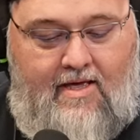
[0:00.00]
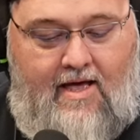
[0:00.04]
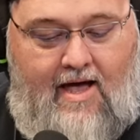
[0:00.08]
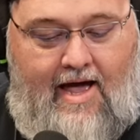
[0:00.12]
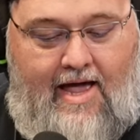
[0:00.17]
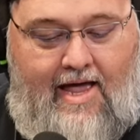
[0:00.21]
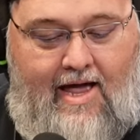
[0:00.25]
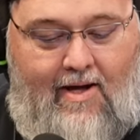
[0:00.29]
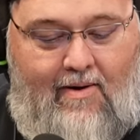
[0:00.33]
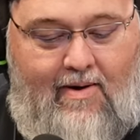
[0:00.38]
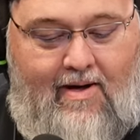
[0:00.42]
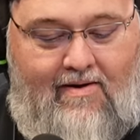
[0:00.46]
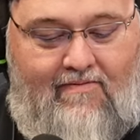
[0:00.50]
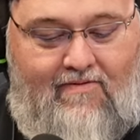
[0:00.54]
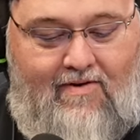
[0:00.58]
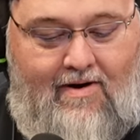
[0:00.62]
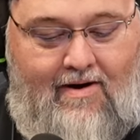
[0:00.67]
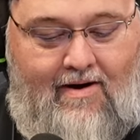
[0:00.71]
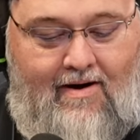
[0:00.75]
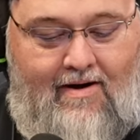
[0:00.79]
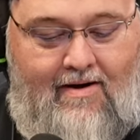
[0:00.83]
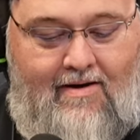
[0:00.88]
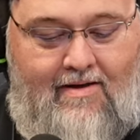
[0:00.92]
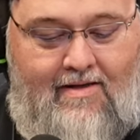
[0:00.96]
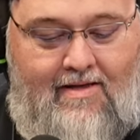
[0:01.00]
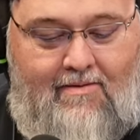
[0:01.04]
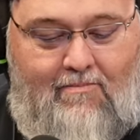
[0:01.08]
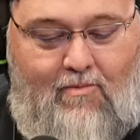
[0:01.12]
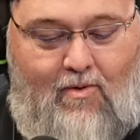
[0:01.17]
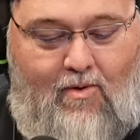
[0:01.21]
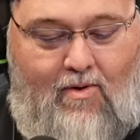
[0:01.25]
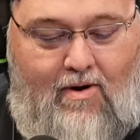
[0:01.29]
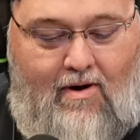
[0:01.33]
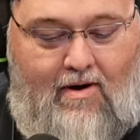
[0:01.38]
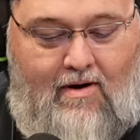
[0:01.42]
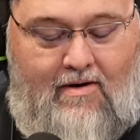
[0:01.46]
I, however, am
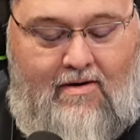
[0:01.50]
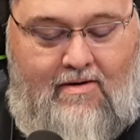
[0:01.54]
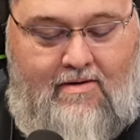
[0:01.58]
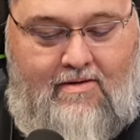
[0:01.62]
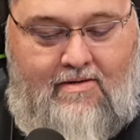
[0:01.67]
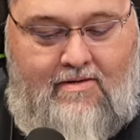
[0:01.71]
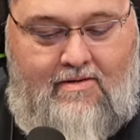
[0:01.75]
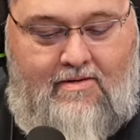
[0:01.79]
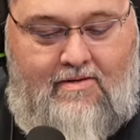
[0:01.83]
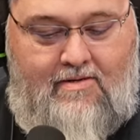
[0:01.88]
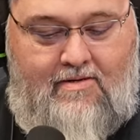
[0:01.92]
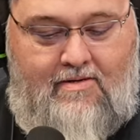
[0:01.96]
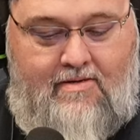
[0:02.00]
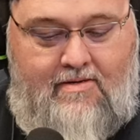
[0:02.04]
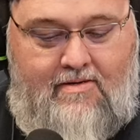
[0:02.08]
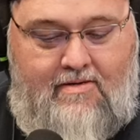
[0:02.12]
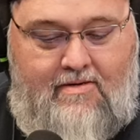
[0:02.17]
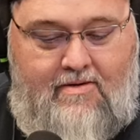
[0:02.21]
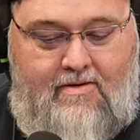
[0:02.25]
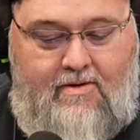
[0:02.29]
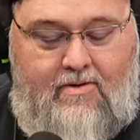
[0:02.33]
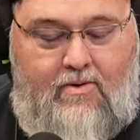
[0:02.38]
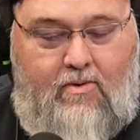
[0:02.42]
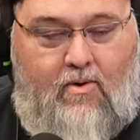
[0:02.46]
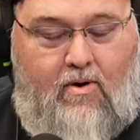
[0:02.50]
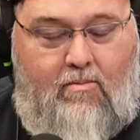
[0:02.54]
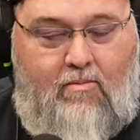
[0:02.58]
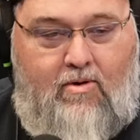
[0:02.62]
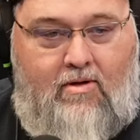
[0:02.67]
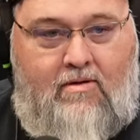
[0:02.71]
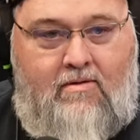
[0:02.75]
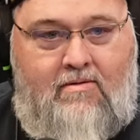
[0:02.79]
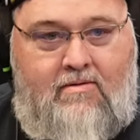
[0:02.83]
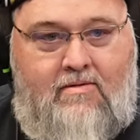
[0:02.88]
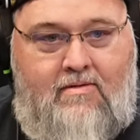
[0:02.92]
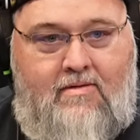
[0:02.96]
more normal.